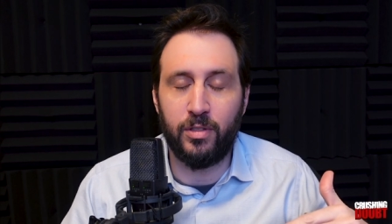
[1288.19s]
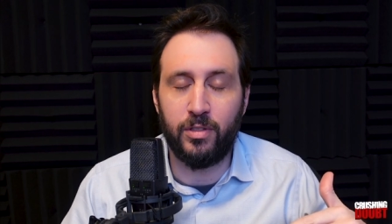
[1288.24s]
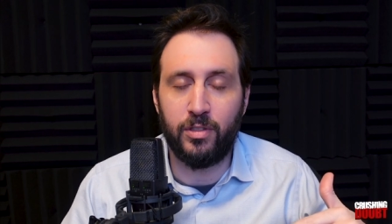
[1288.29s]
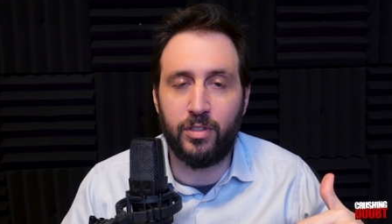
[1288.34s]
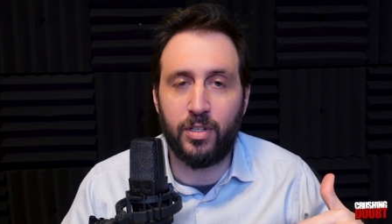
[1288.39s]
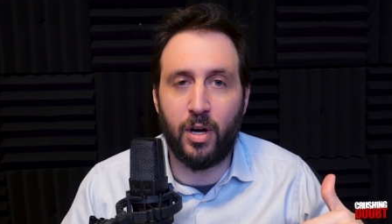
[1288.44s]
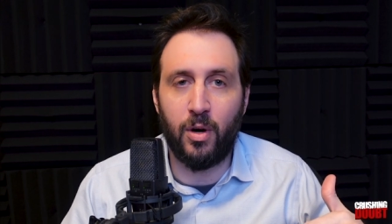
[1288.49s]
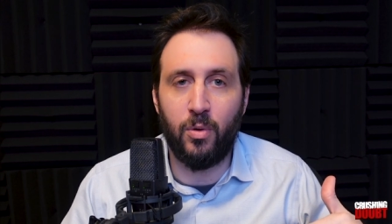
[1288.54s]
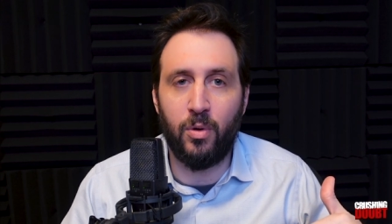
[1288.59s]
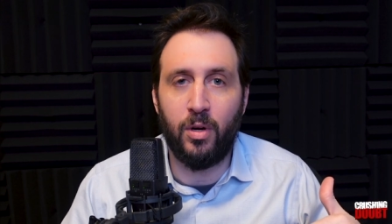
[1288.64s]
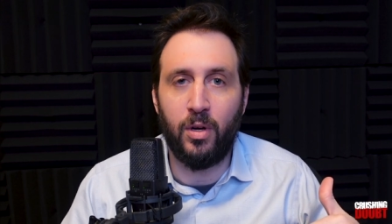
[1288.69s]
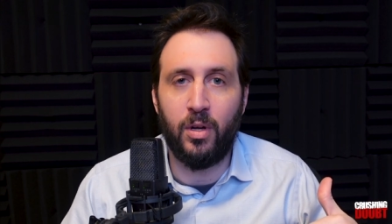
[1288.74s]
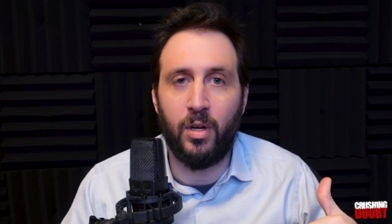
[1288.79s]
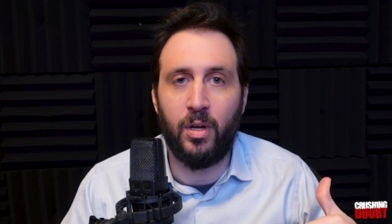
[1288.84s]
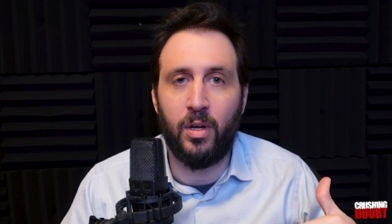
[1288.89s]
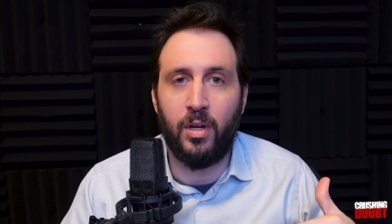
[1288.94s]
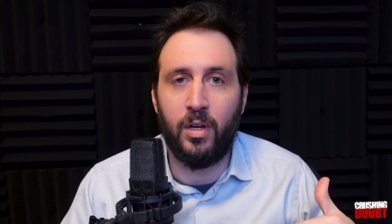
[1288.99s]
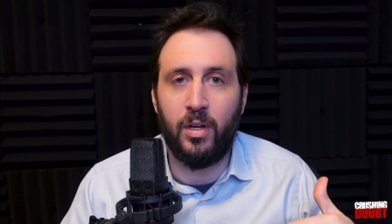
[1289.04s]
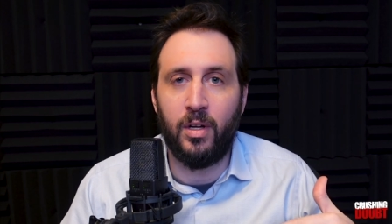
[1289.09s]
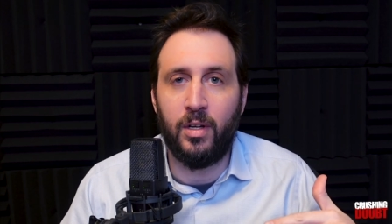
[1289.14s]
So,
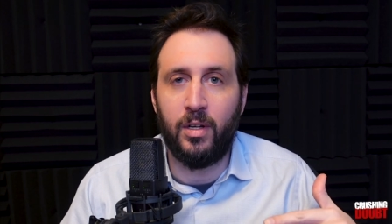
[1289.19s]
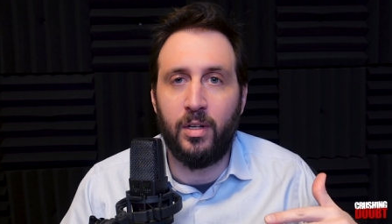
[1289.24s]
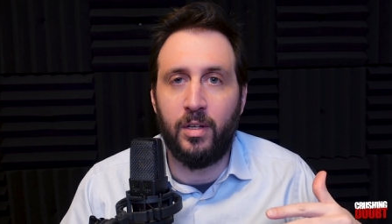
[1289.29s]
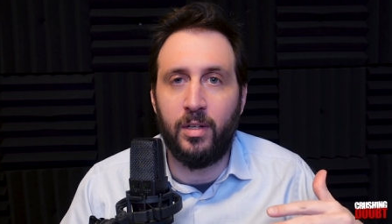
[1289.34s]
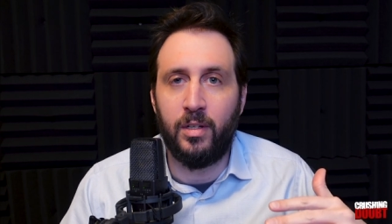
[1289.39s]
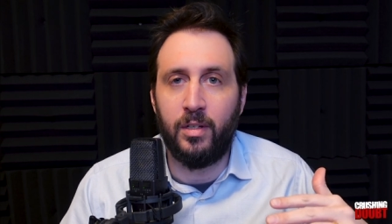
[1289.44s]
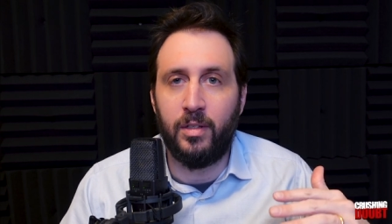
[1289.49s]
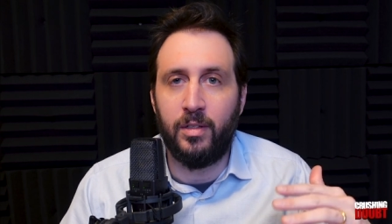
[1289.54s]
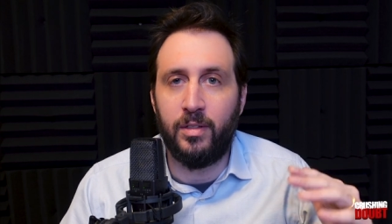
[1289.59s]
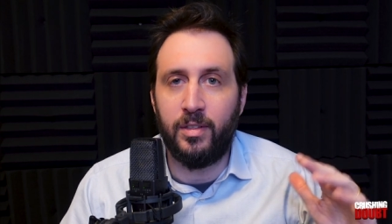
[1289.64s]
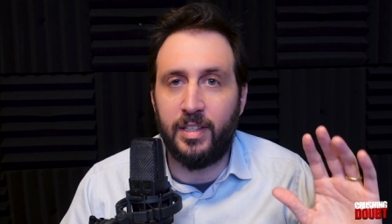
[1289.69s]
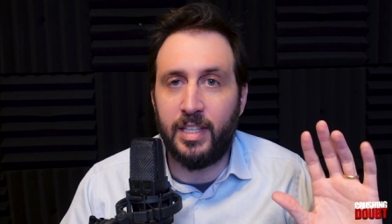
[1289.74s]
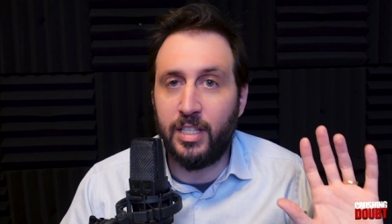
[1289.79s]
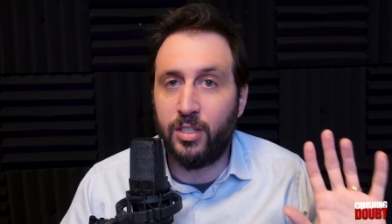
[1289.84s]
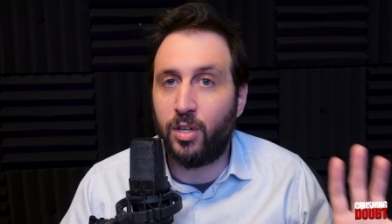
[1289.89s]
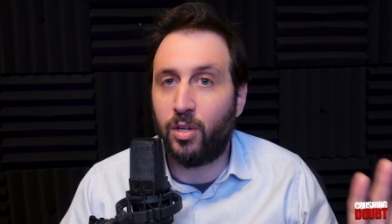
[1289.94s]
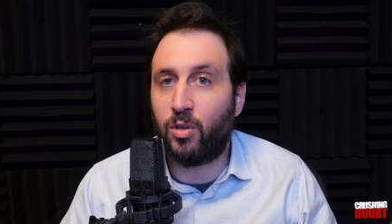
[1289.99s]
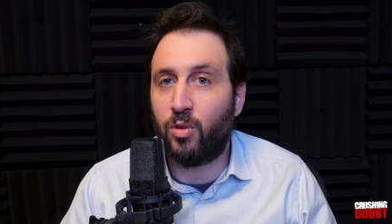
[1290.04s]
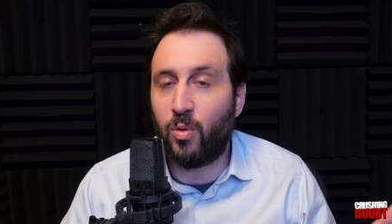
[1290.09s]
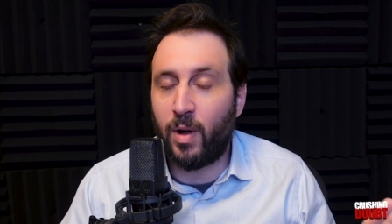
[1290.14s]

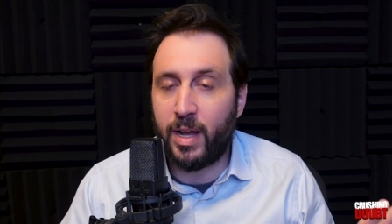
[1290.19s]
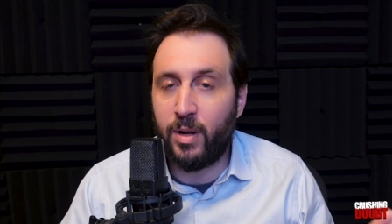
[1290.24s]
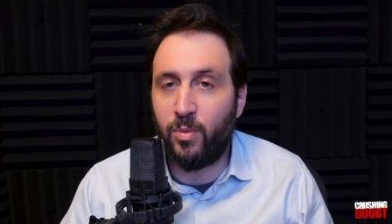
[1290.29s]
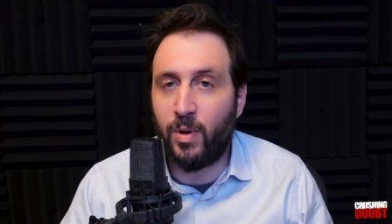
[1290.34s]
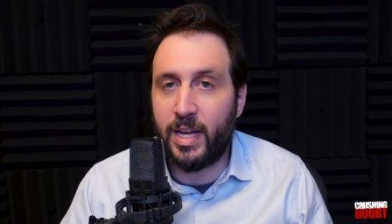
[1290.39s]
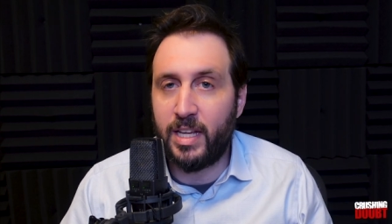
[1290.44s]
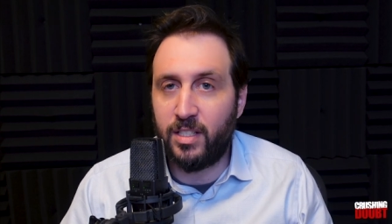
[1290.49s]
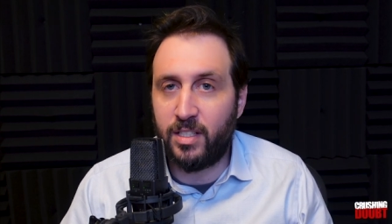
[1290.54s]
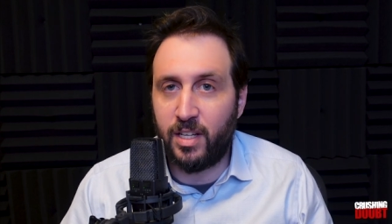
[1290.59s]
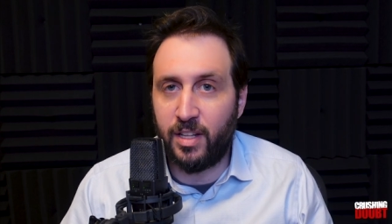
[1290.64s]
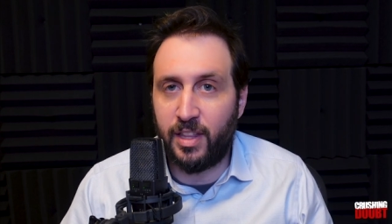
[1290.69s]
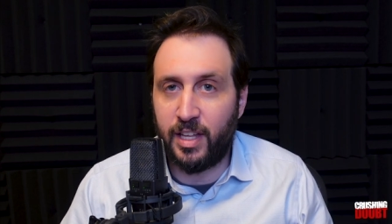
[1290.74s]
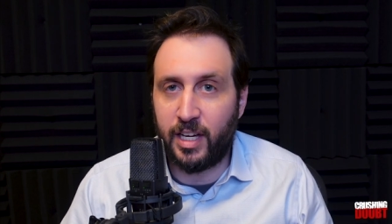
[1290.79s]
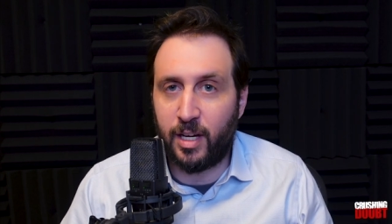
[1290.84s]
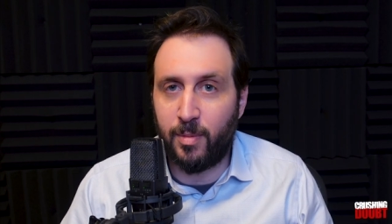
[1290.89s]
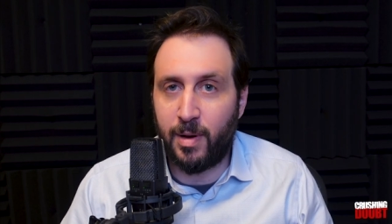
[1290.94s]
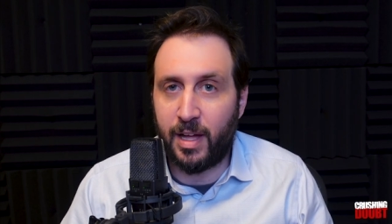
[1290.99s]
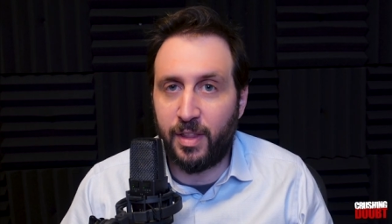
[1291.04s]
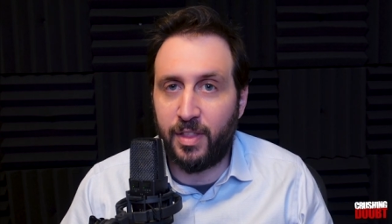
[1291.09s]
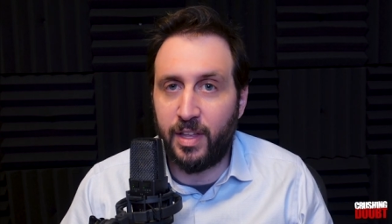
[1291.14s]
these are great ways to think
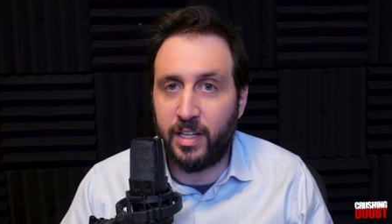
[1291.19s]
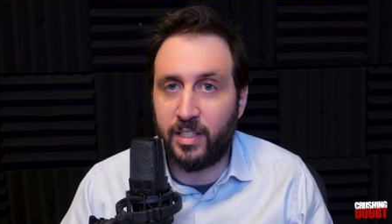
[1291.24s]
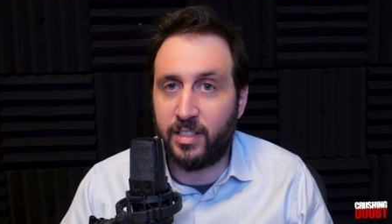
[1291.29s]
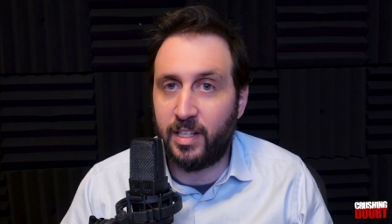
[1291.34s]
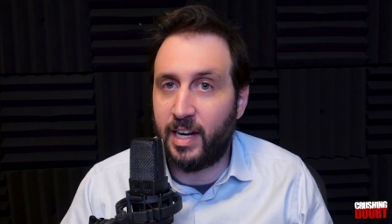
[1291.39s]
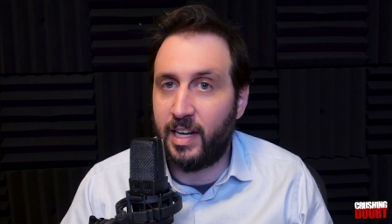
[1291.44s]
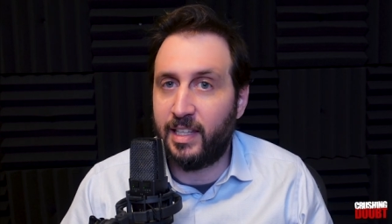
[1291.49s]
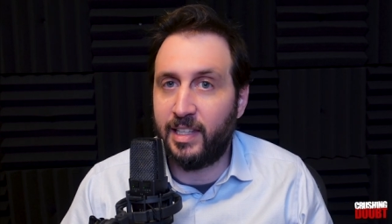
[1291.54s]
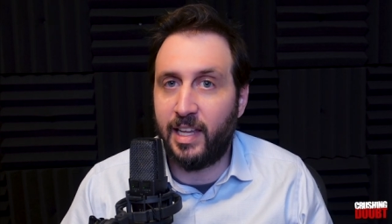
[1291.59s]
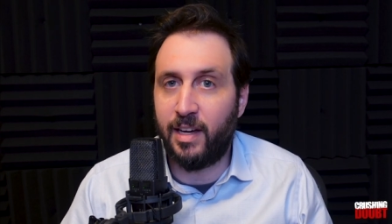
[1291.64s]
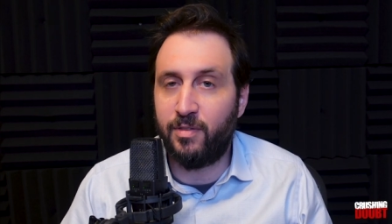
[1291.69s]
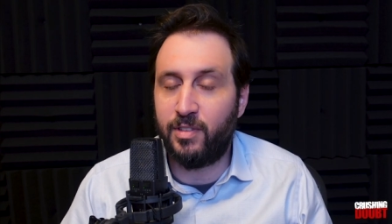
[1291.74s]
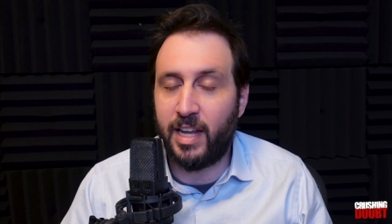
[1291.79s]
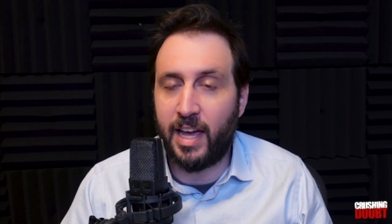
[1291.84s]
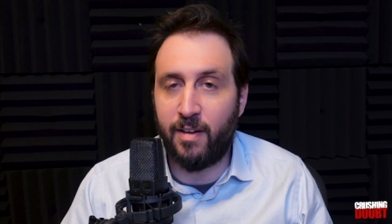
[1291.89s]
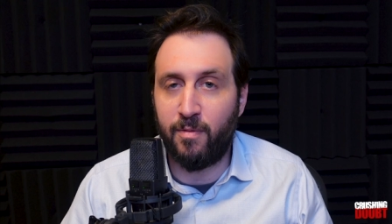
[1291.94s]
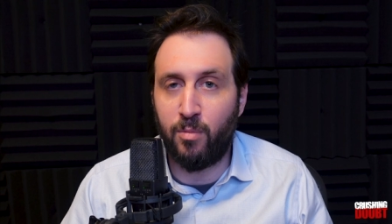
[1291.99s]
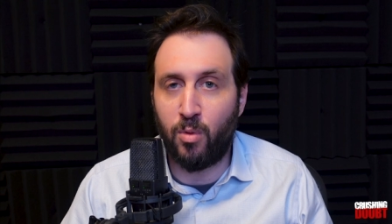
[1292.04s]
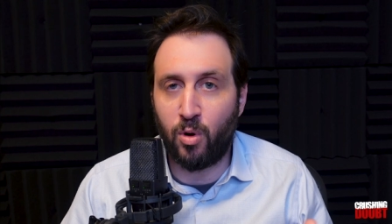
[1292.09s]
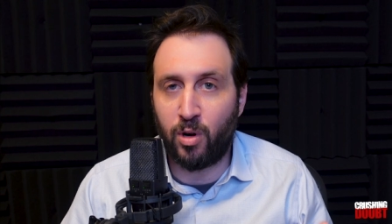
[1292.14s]
about things, and I'd love to
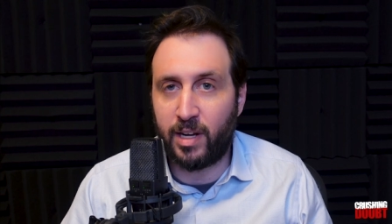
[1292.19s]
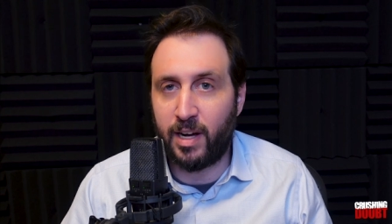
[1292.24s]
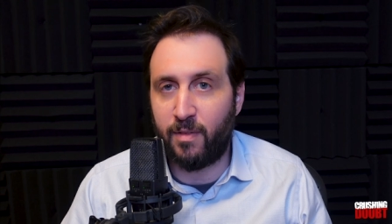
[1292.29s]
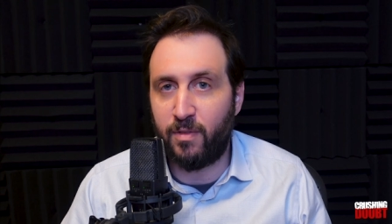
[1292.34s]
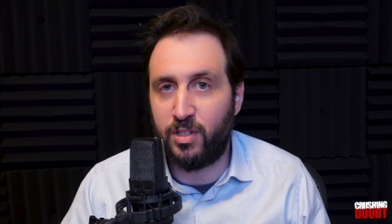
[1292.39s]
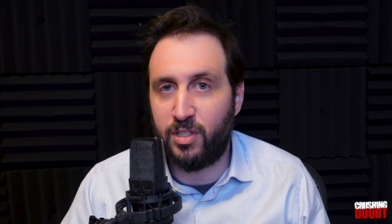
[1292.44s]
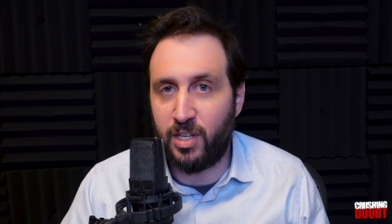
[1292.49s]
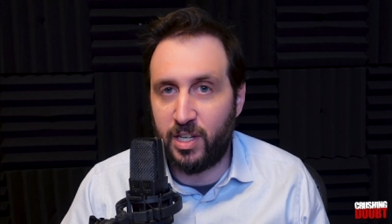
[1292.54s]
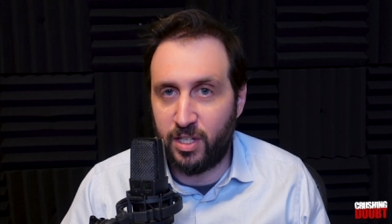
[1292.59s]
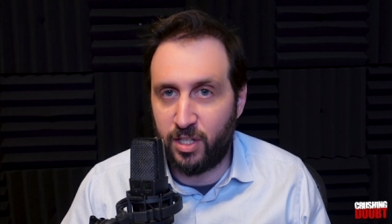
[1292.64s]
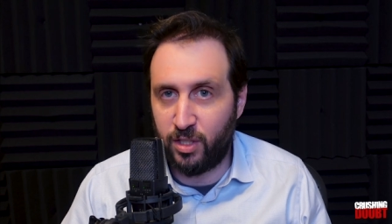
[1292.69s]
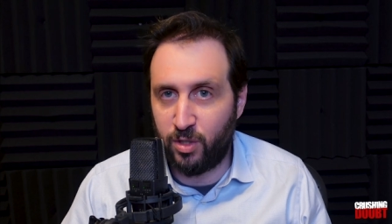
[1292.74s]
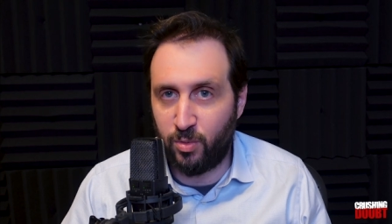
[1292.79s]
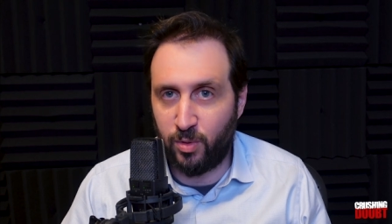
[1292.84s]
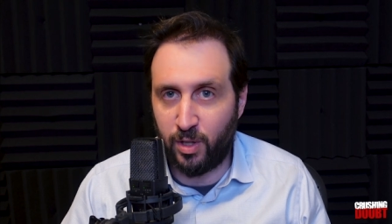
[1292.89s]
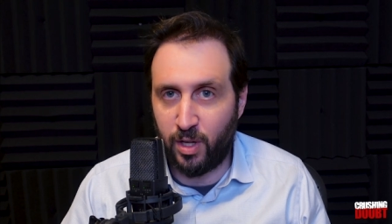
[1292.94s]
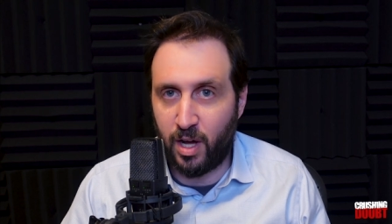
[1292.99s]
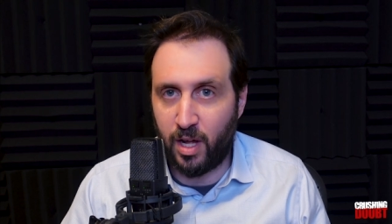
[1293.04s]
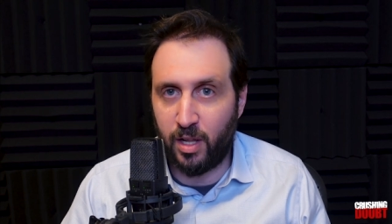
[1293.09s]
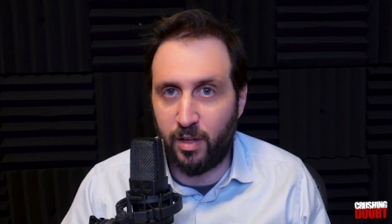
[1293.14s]
have more conversations
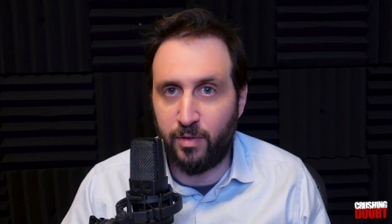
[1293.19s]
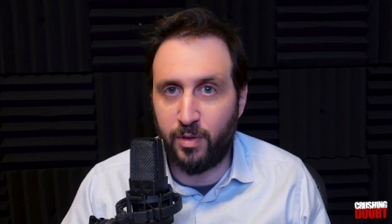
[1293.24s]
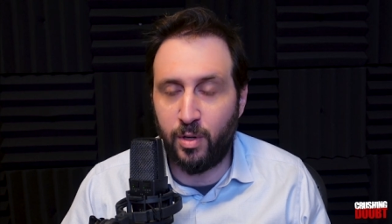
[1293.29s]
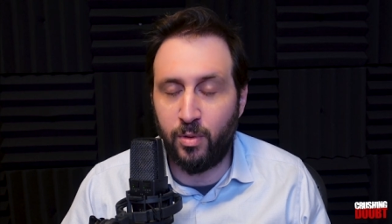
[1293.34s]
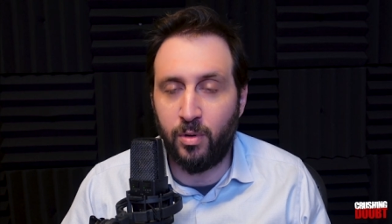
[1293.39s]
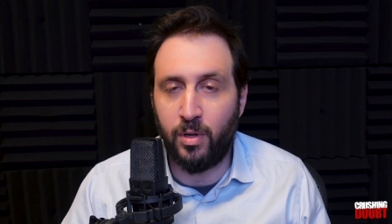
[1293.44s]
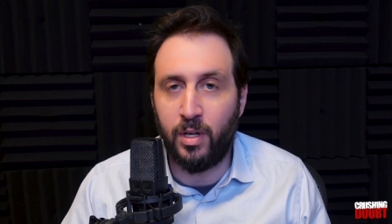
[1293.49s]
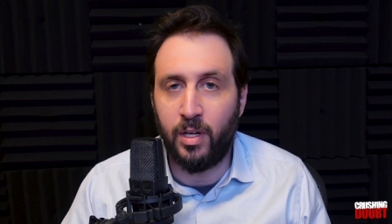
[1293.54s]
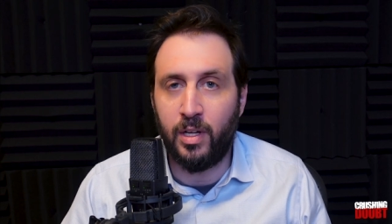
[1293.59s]
with all of you.